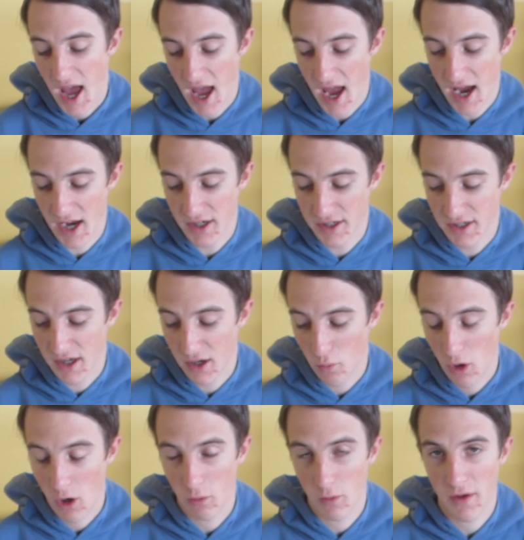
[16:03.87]
And,
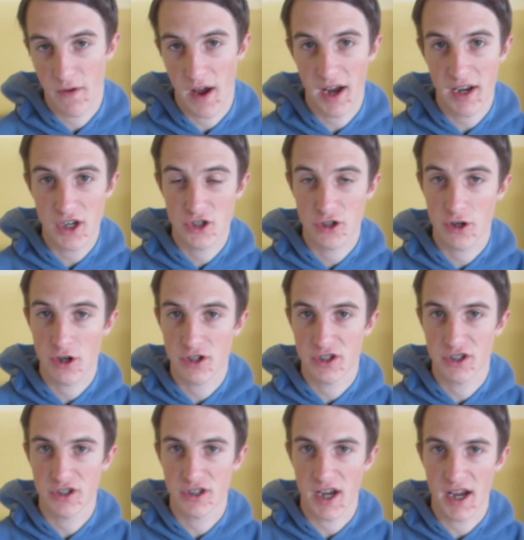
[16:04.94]
well, if
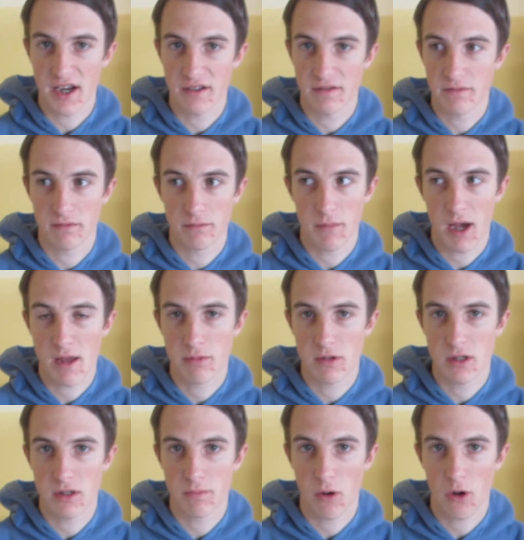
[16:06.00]
Honeychurch and
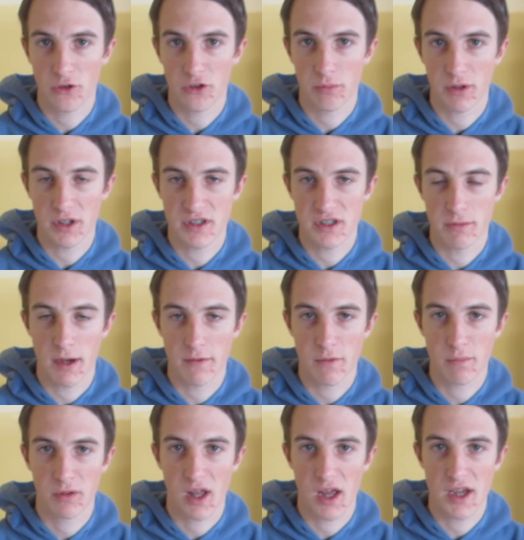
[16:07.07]
maybe possibly some other
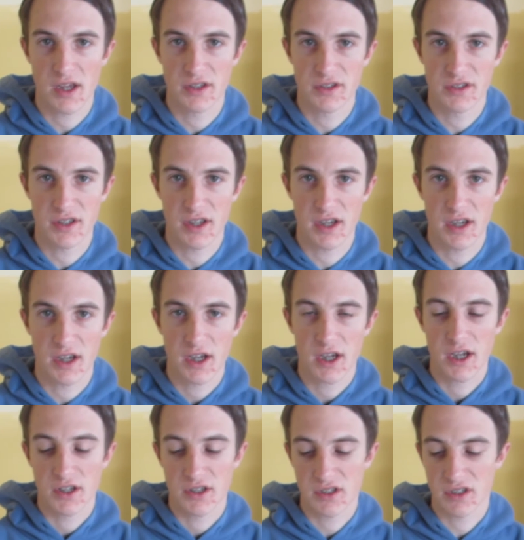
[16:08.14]
players
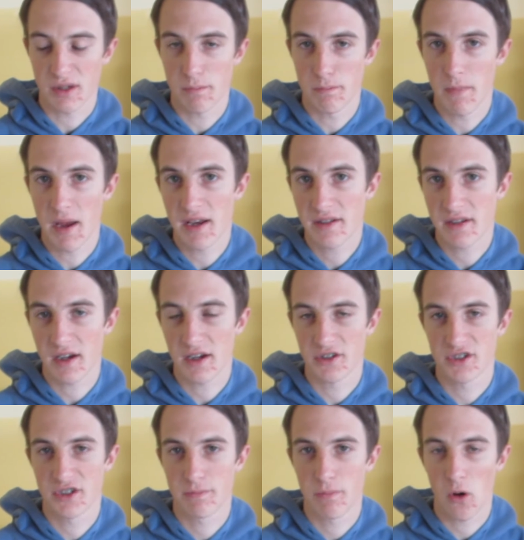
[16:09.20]
cement a
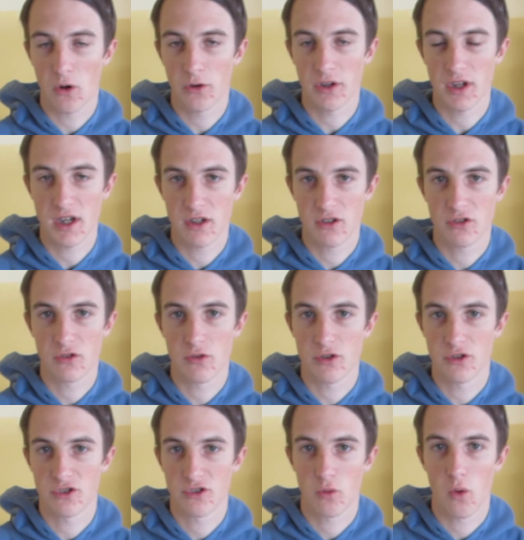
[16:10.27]
spot into
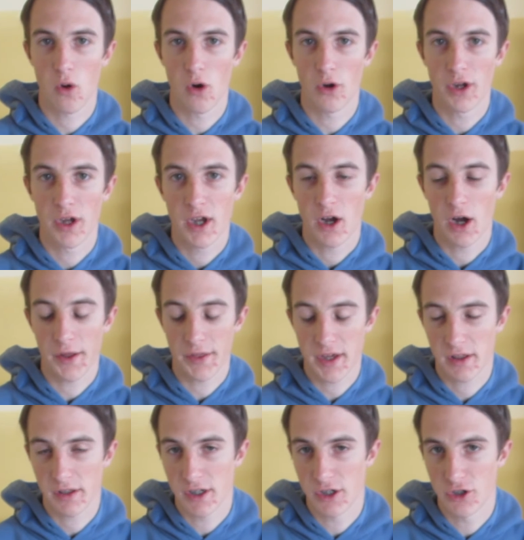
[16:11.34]
the squad, I
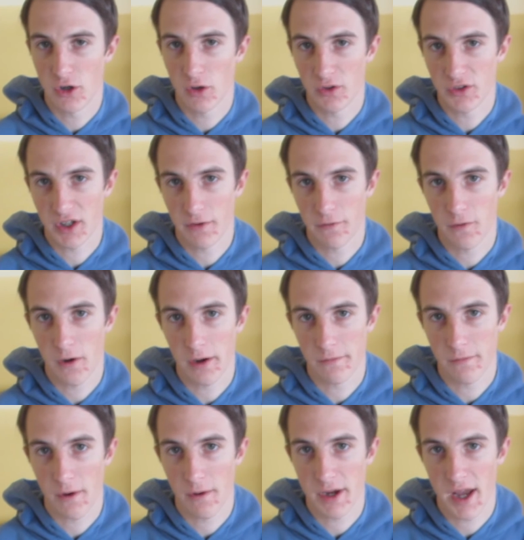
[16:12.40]
think Lin Jong's going to find it
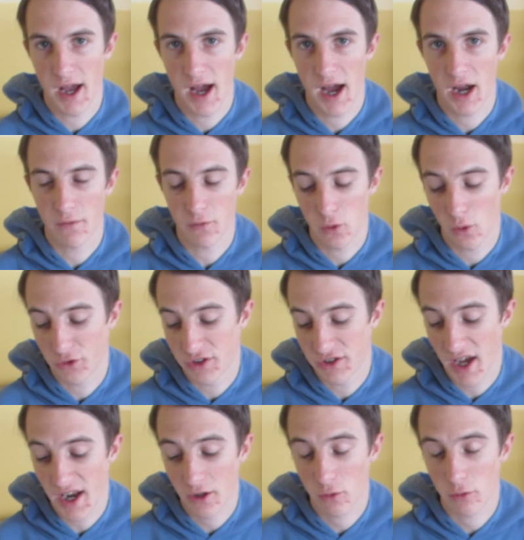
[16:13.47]
very hard. Of course, he's
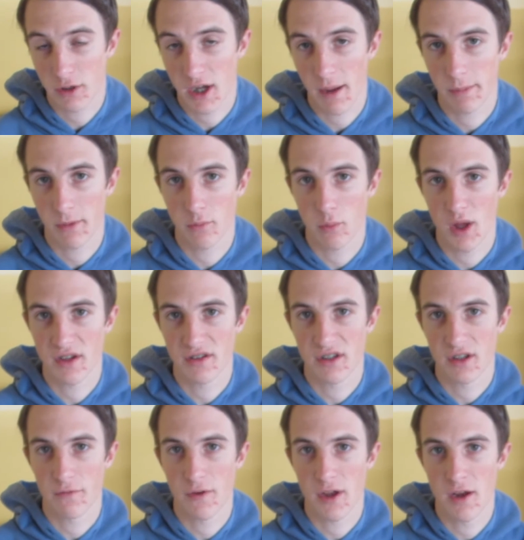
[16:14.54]
had a good couple of weeks
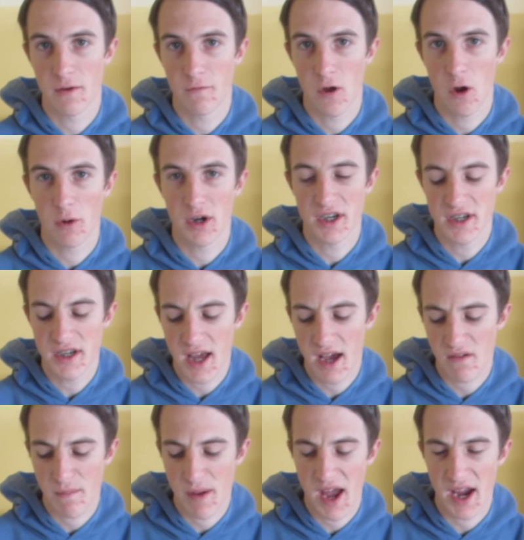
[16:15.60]
in the VFL and he didn't
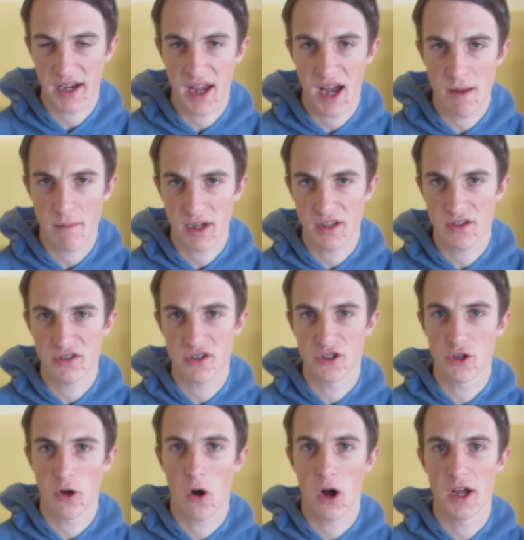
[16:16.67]
have a bad game against the
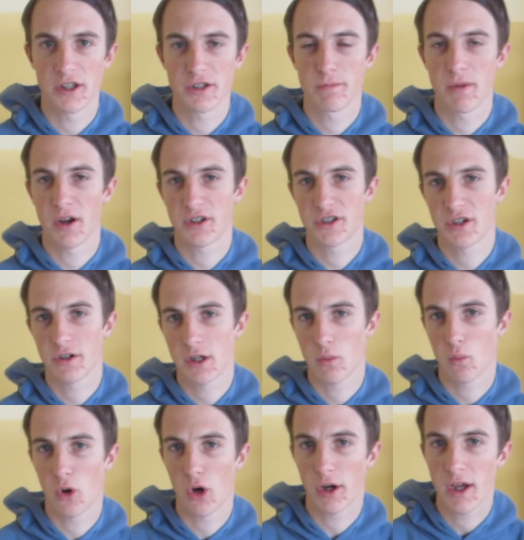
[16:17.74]
Giants. But I tell you
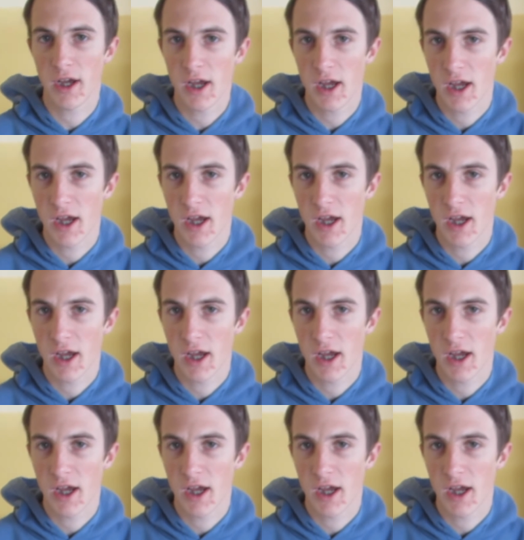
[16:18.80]
what,